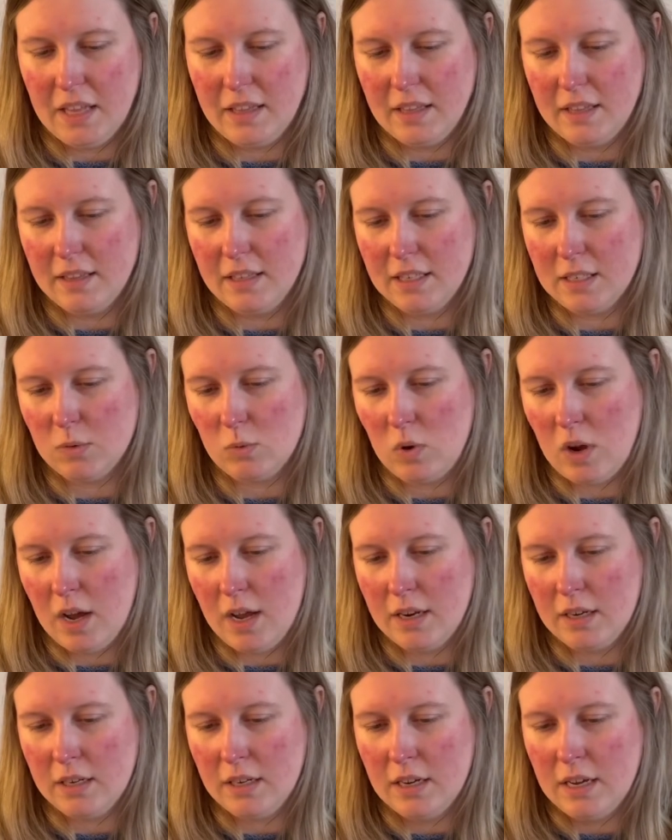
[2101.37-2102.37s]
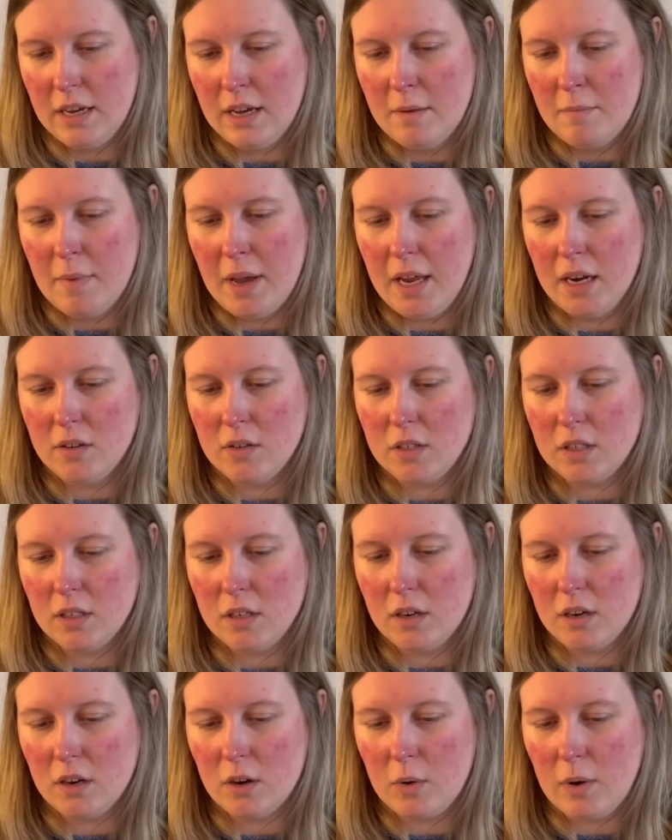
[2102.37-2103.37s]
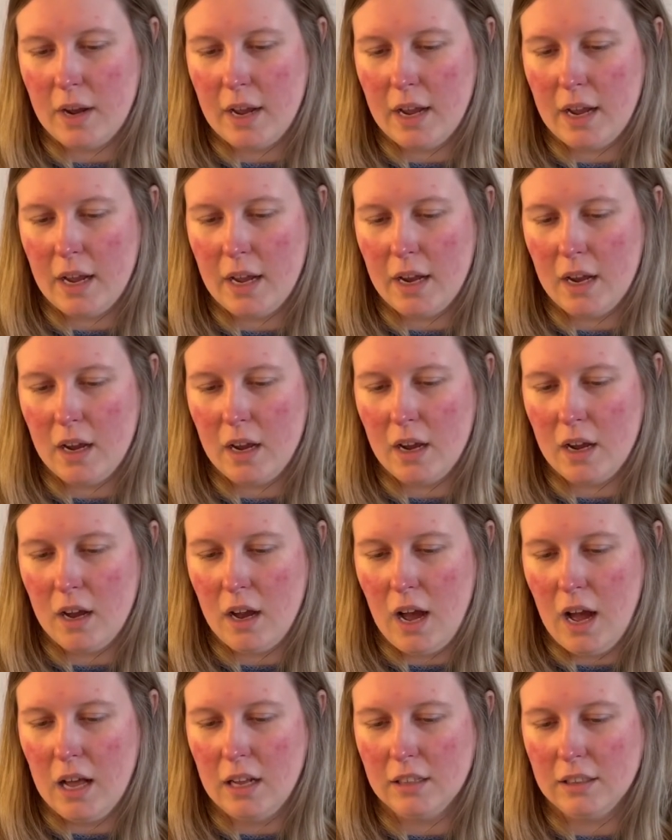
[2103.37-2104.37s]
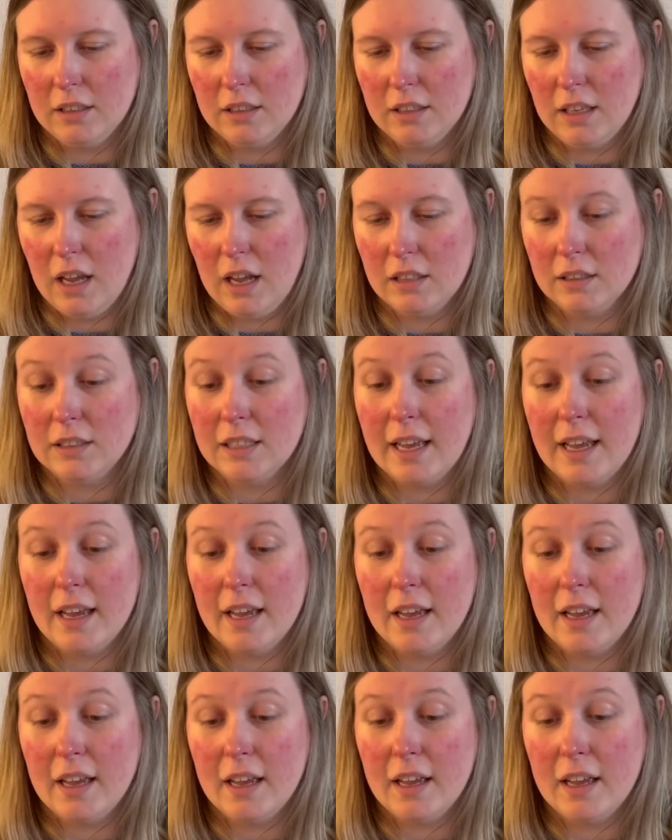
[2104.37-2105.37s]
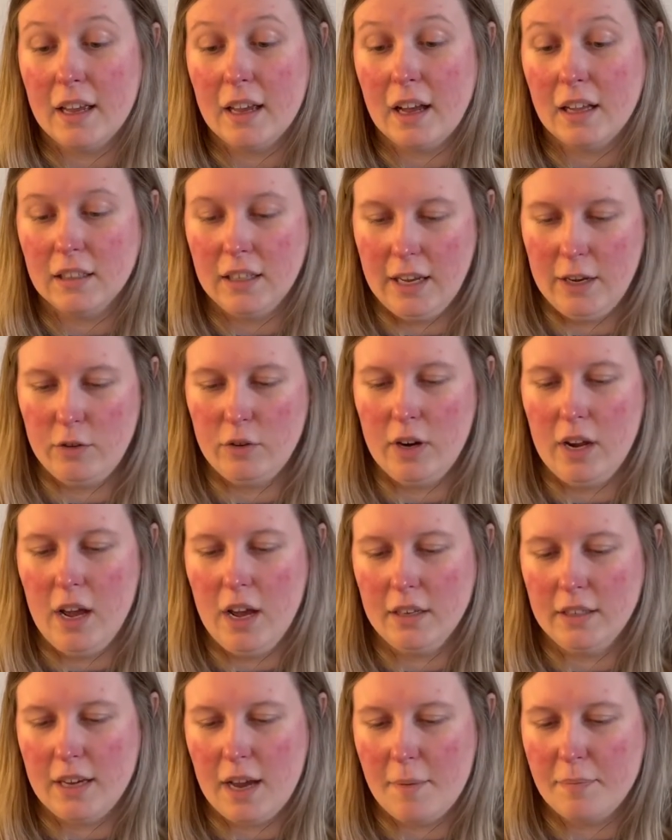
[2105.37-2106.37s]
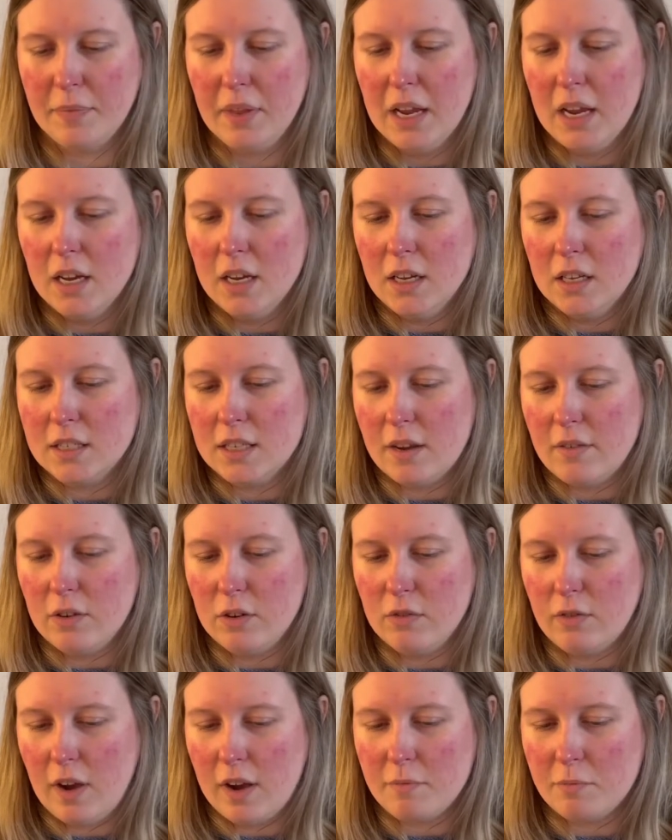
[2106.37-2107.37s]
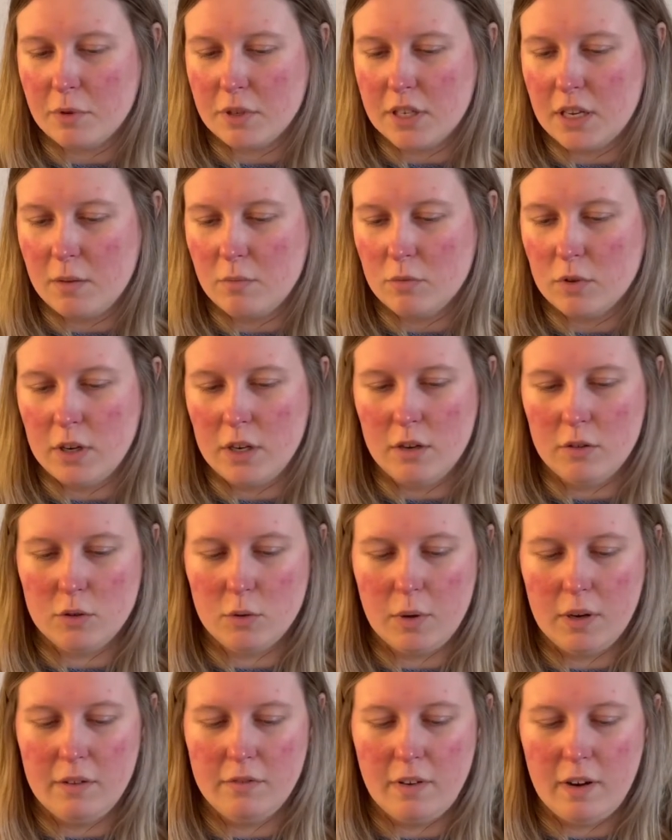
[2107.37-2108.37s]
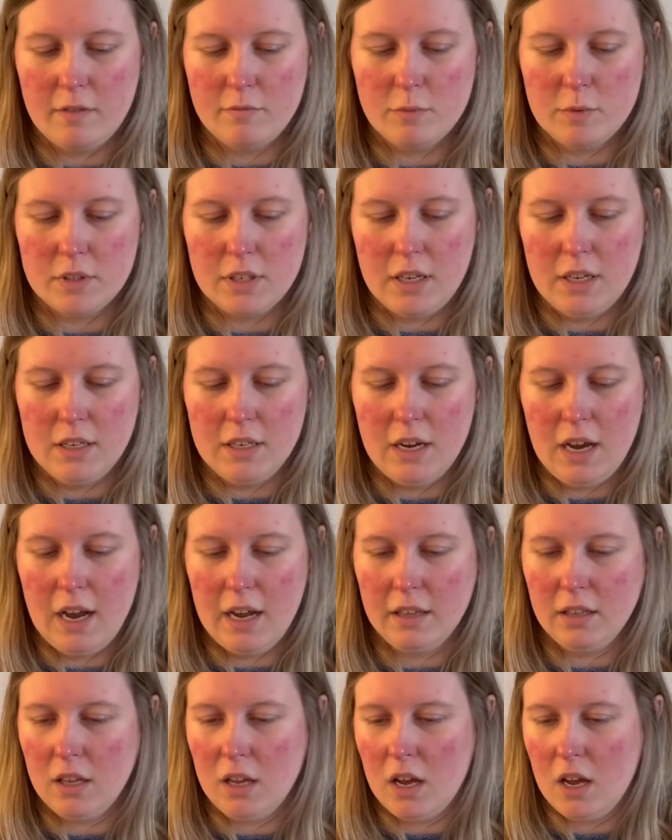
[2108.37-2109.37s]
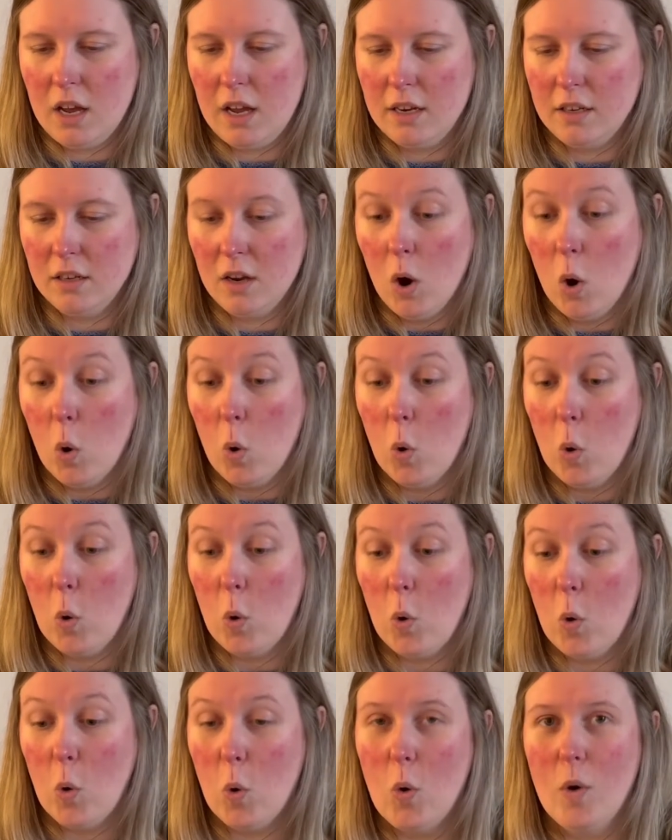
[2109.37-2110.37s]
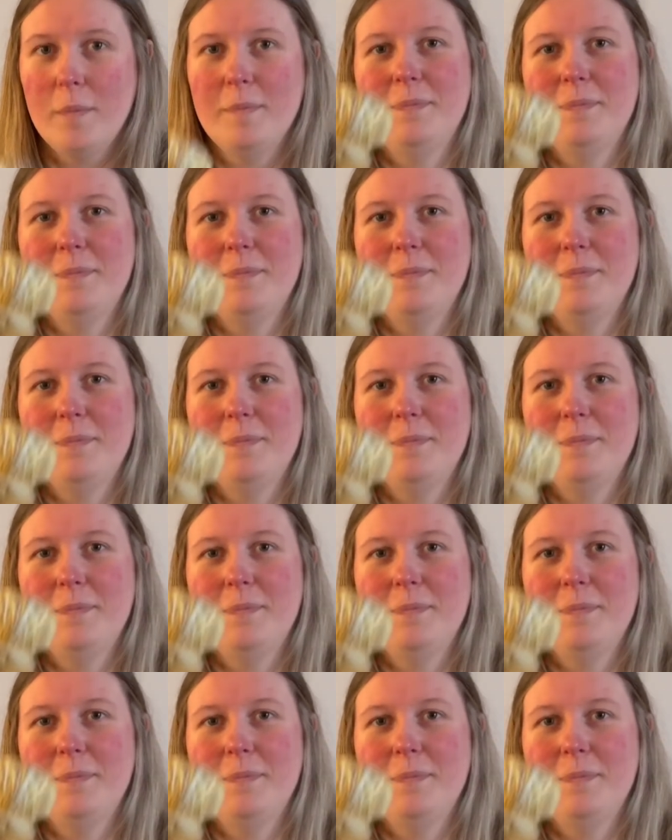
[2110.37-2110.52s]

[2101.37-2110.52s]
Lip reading: then this one, Manos del Uruguay Alegria. Yep, 75% merino, 25% nylon. Ooh,